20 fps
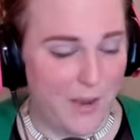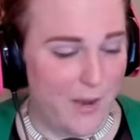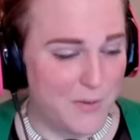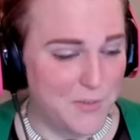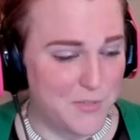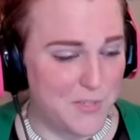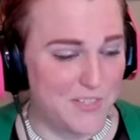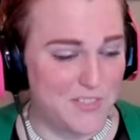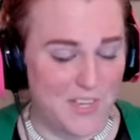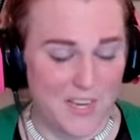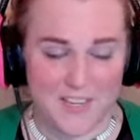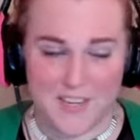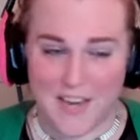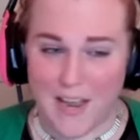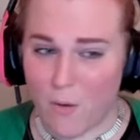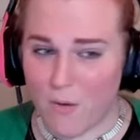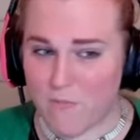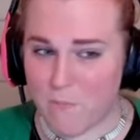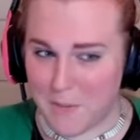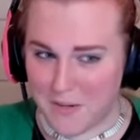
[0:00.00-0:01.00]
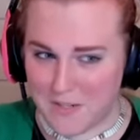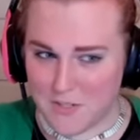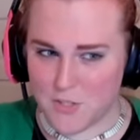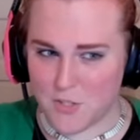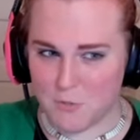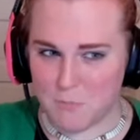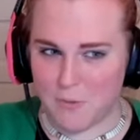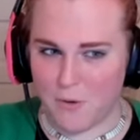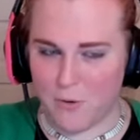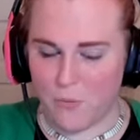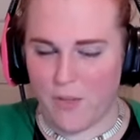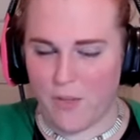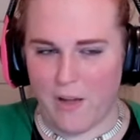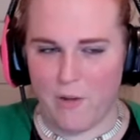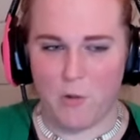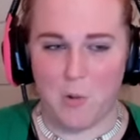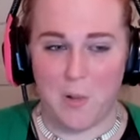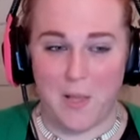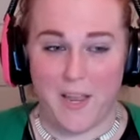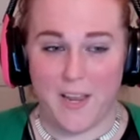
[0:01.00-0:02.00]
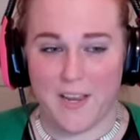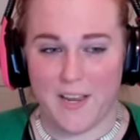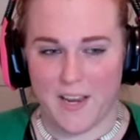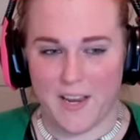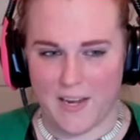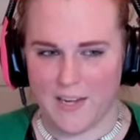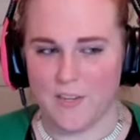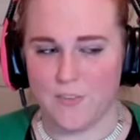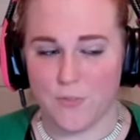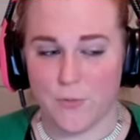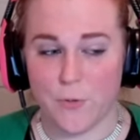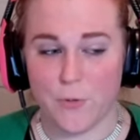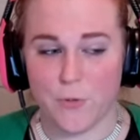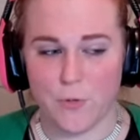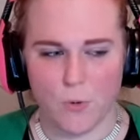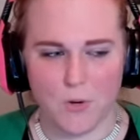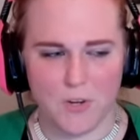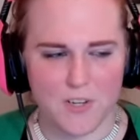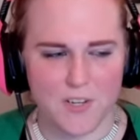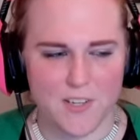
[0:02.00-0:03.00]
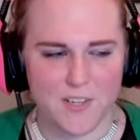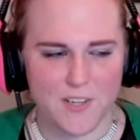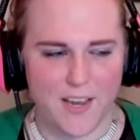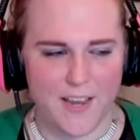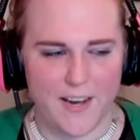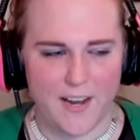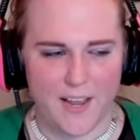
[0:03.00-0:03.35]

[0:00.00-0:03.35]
I was gonna say now I've been to both LA and New York,